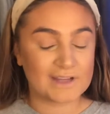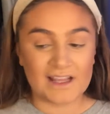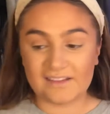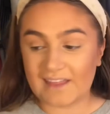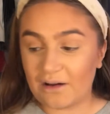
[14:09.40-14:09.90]

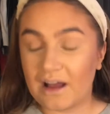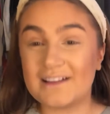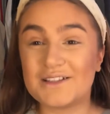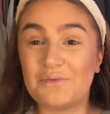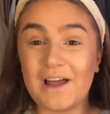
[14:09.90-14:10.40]
That, I
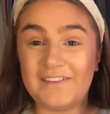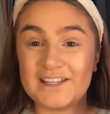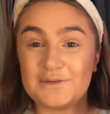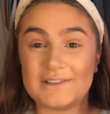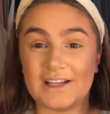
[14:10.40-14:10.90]
swear this
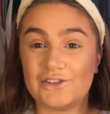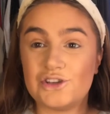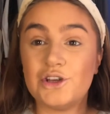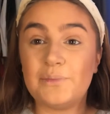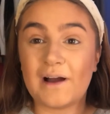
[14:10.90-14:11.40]
was like
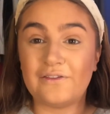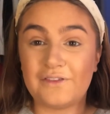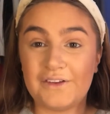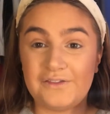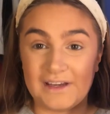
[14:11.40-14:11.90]

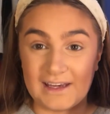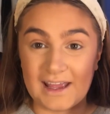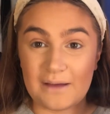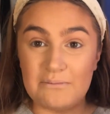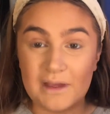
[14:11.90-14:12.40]
£2.50 and you get
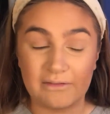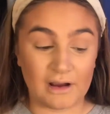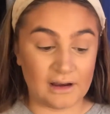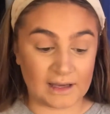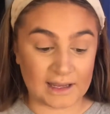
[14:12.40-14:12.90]
a mirror
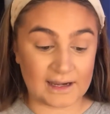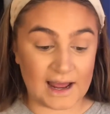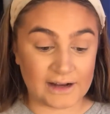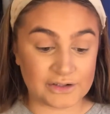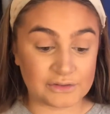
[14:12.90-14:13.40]
and like an
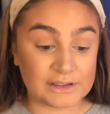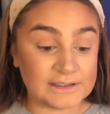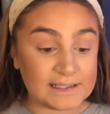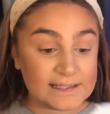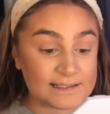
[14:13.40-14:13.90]
actually
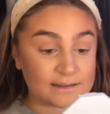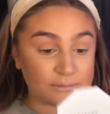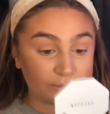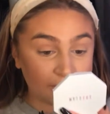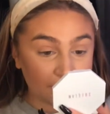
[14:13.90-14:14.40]
decent
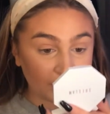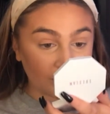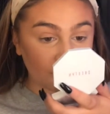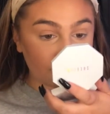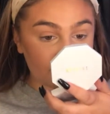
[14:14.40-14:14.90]

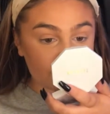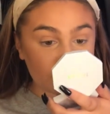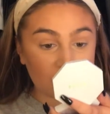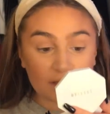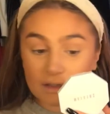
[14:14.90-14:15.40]
blush.
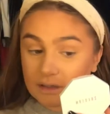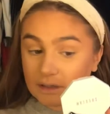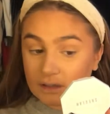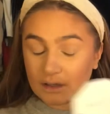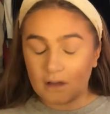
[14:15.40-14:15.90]

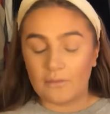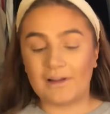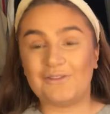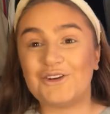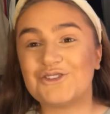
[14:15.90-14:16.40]
Well,
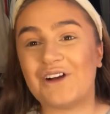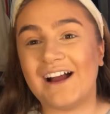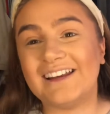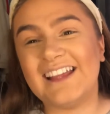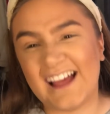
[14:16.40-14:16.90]
I've not tried
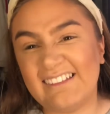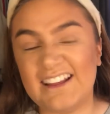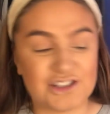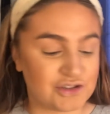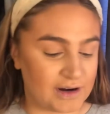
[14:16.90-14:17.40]
it yet.
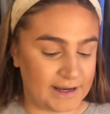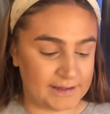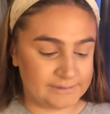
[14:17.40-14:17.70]
Let's try it.